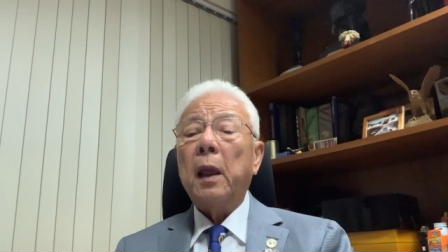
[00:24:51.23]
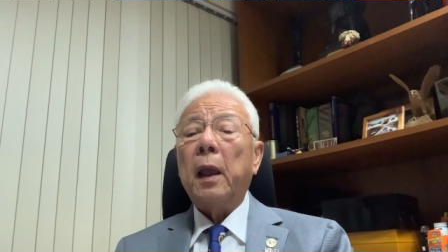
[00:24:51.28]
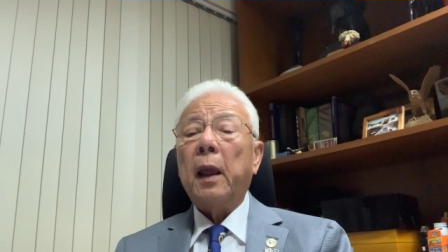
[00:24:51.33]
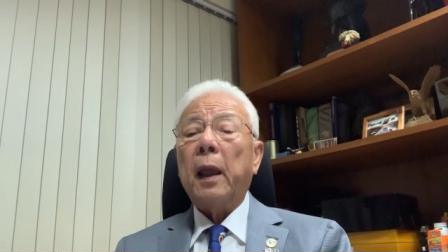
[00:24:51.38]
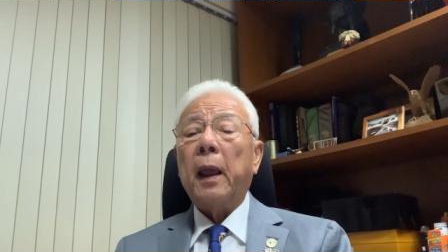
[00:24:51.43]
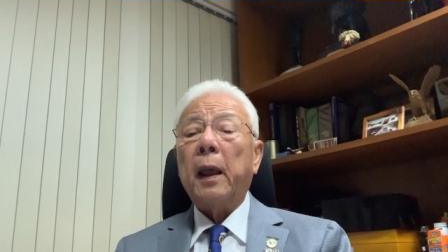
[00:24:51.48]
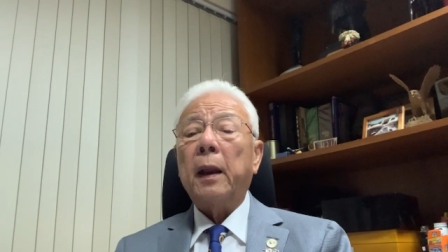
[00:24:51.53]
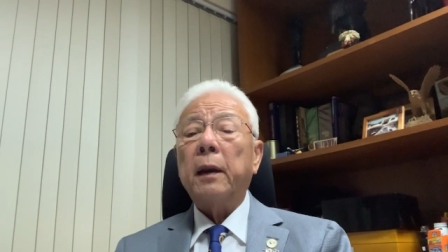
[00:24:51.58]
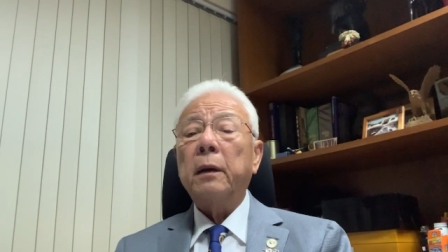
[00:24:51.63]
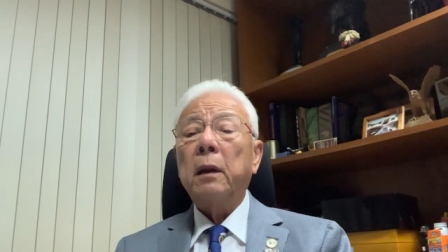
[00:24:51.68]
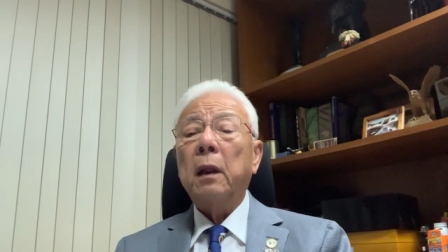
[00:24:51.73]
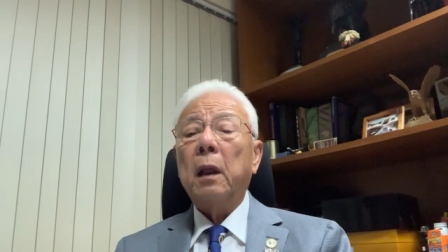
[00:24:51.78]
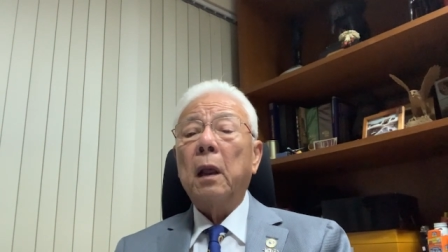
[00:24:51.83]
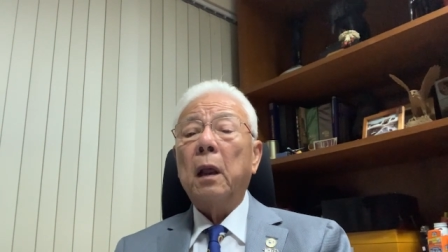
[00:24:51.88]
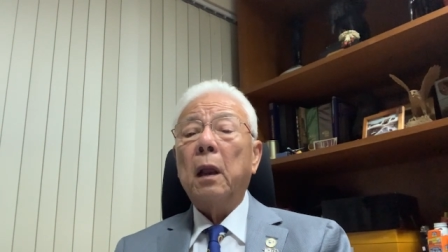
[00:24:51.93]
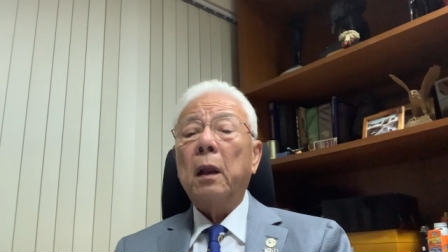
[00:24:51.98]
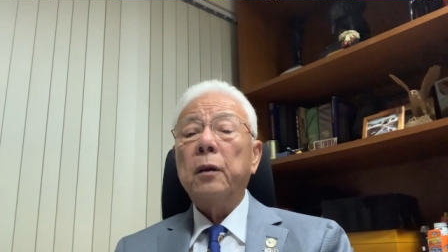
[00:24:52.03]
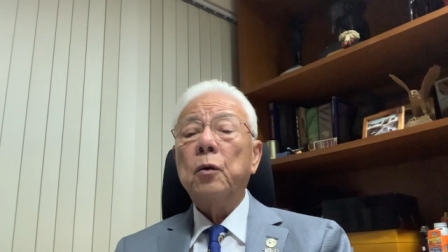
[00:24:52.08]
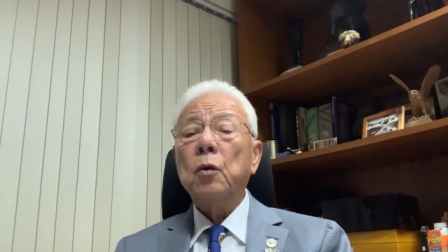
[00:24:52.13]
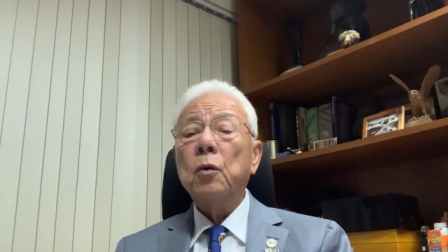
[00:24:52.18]
and
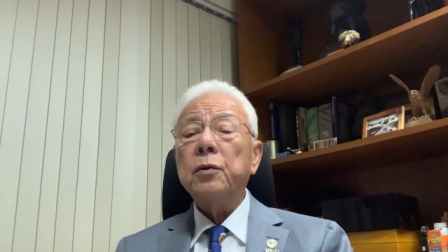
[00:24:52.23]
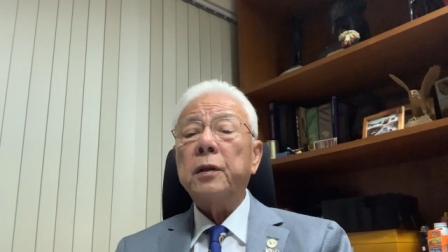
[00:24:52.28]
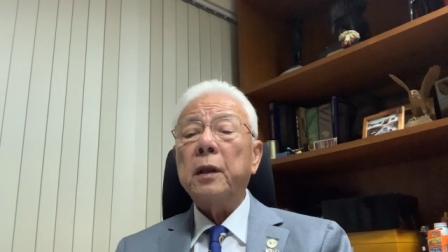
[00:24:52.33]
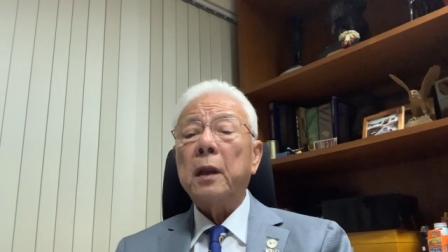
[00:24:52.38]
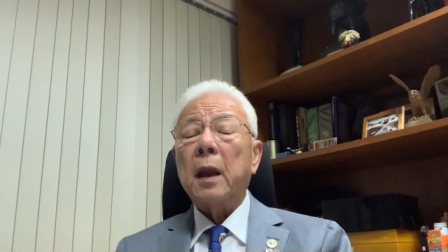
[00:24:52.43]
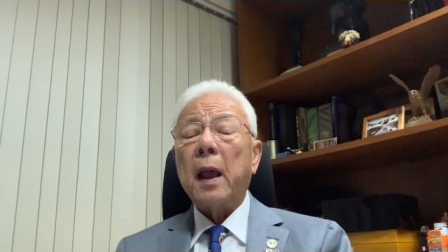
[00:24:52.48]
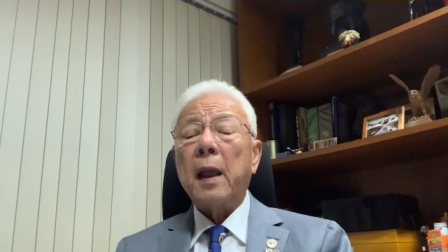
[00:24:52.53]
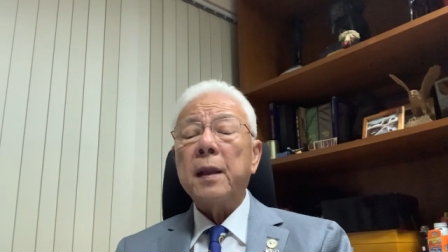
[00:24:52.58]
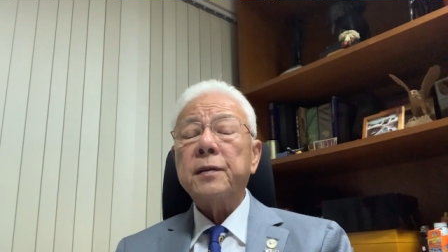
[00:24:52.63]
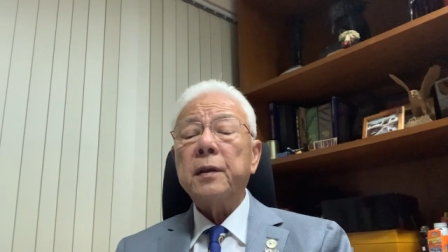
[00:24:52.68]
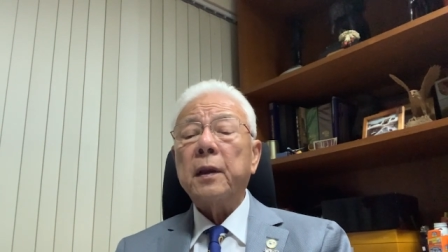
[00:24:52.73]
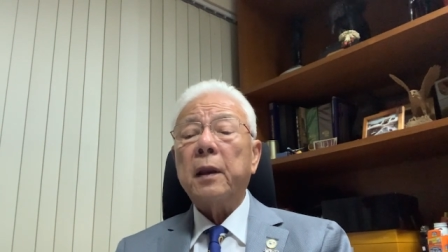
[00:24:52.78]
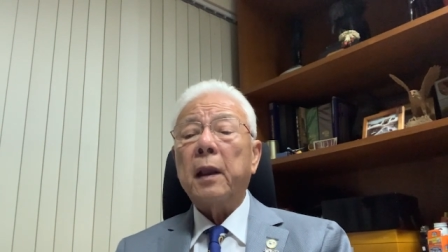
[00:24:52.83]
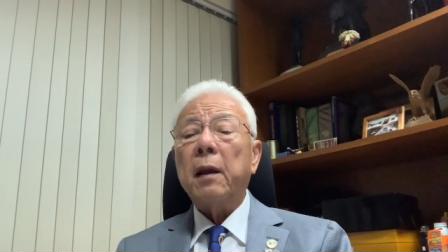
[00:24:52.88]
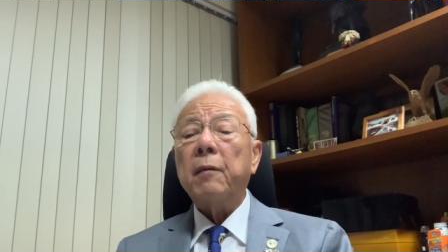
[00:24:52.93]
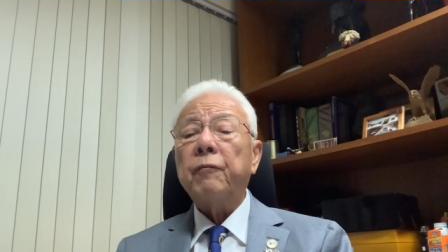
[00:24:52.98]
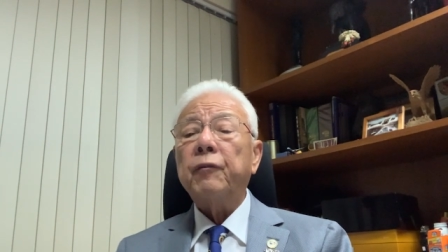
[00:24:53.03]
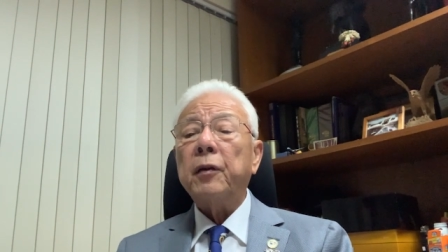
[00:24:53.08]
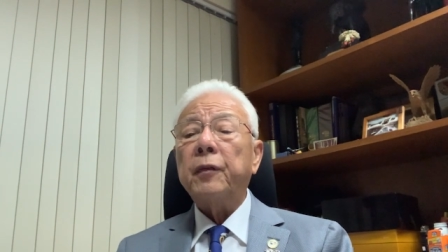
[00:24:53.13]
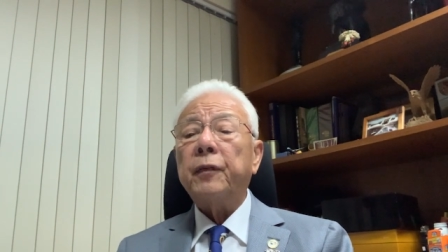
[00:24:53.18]
utilizing
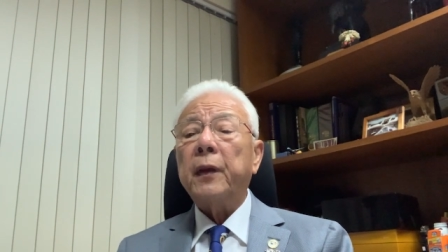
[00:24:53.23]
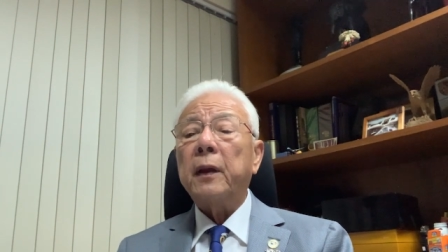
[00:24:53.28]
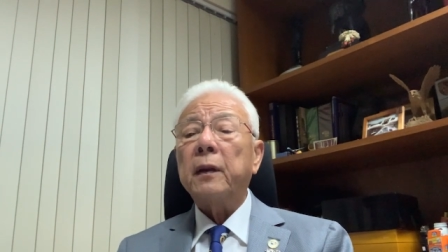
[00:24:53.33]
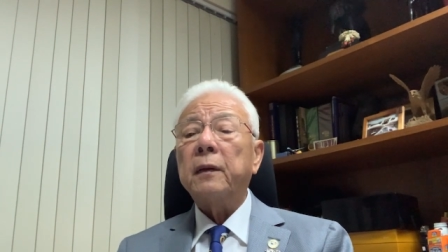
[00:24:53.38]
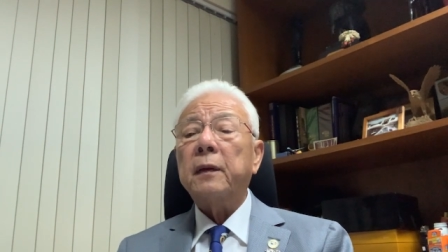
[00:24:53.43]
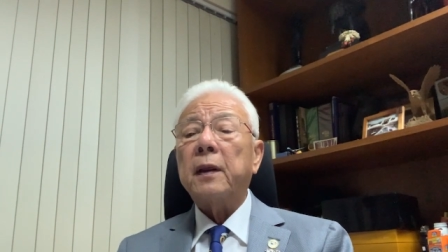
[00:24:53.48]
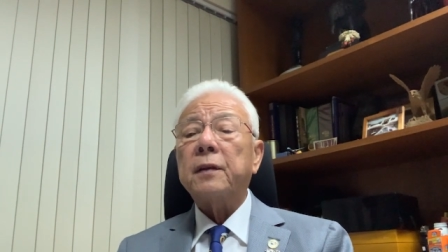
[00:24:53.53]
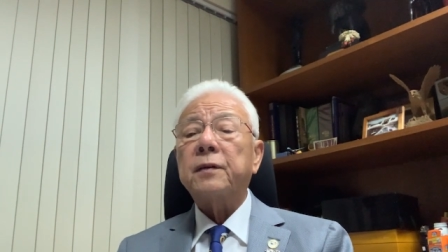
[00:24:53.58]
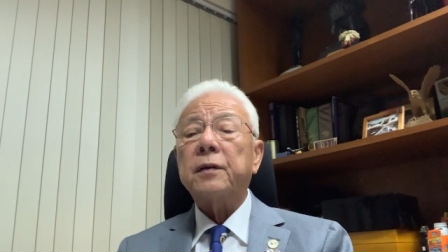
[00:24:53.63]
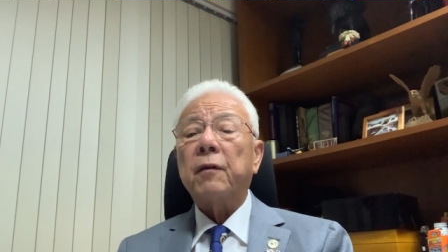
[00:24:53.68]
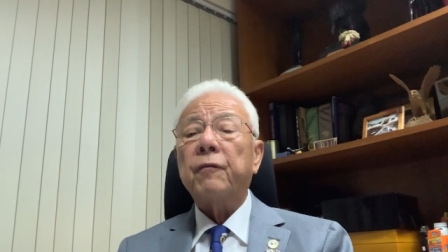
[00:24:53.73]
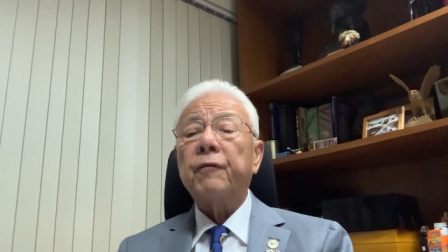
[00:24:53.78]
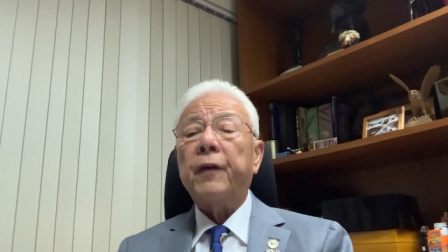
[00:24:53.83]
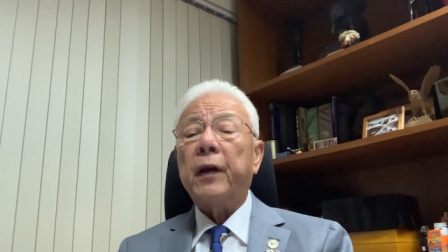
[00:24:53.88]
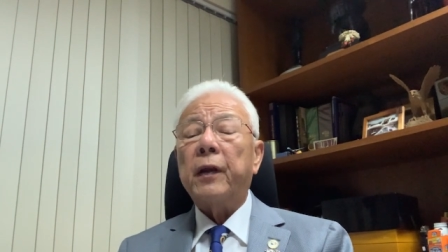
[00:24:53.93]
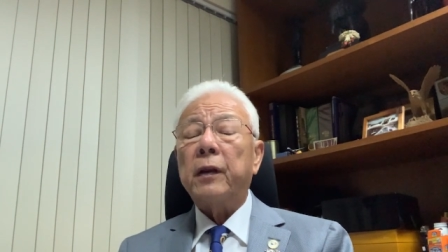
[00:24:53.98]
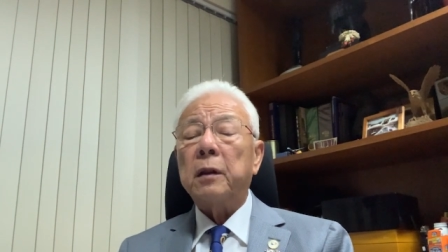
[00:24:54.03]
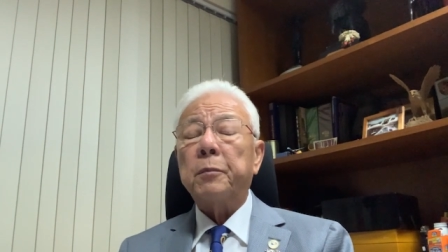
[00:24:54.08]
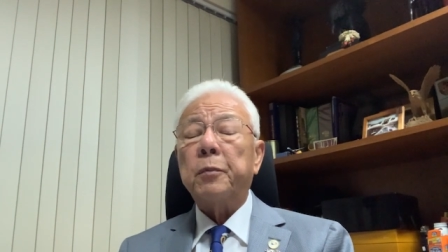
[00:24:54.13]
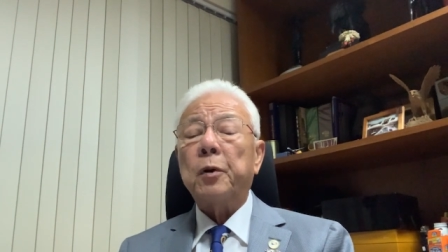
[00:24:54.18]
everything that's
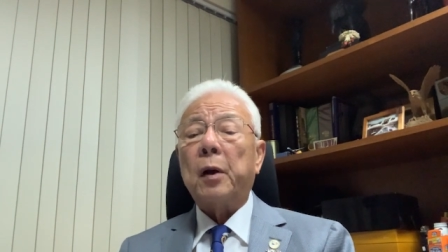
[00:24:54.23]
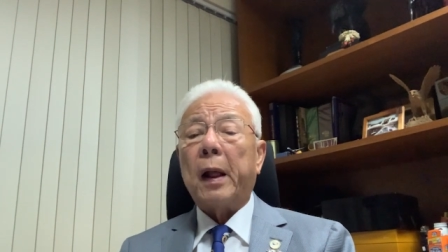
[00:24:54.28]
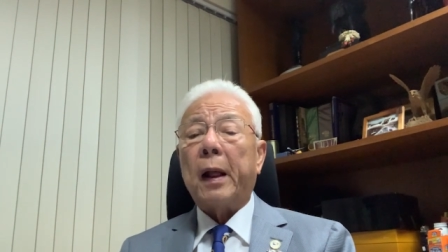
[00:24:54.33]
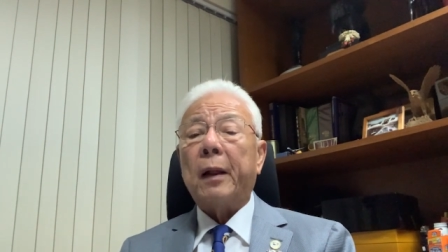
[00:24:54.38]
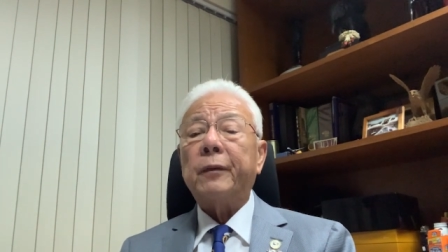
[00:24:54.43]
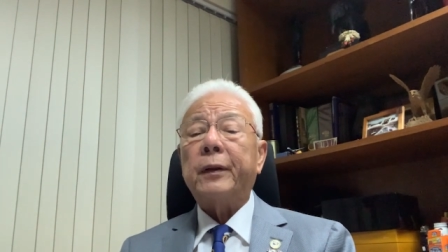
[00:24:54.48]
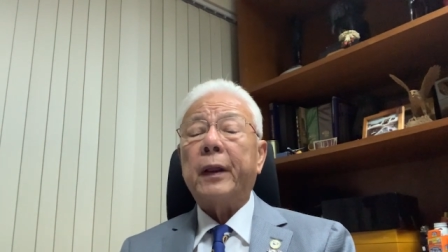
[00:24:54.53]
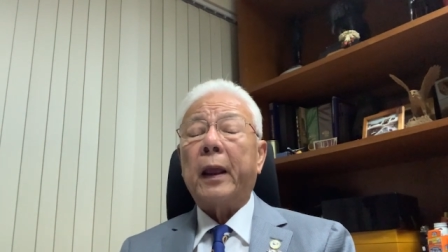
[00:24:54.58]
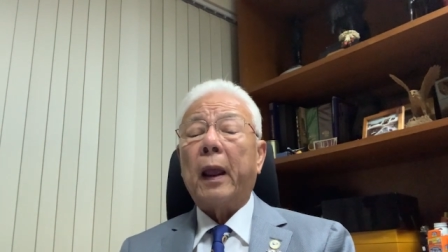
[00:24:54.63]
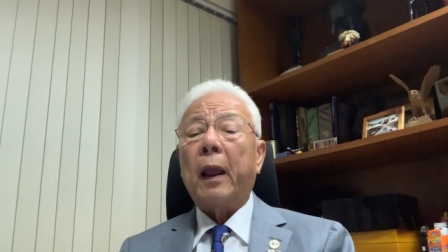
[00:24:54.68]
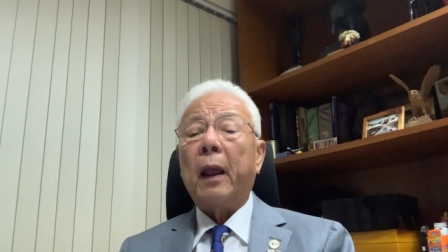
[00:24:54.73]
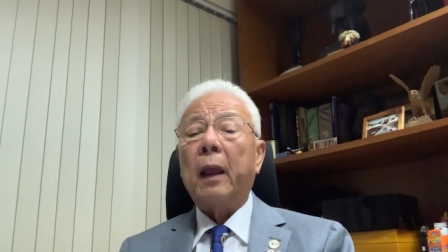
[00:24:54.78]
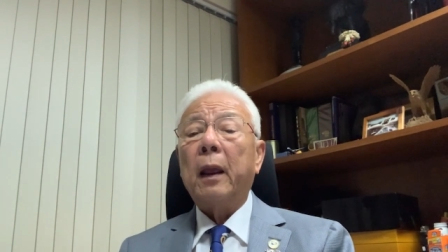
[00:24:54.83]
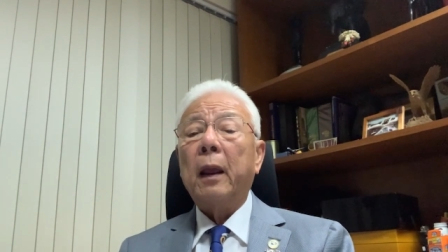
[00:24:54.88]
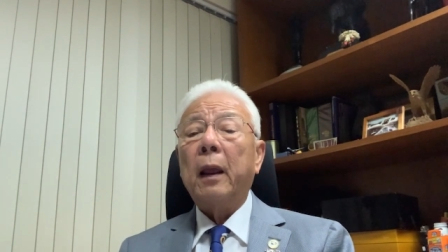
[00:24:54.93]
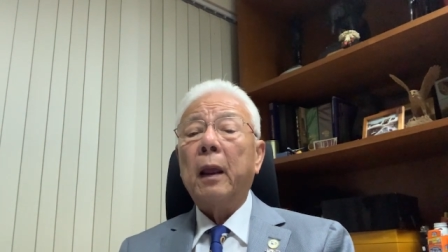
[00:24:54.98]
available out there.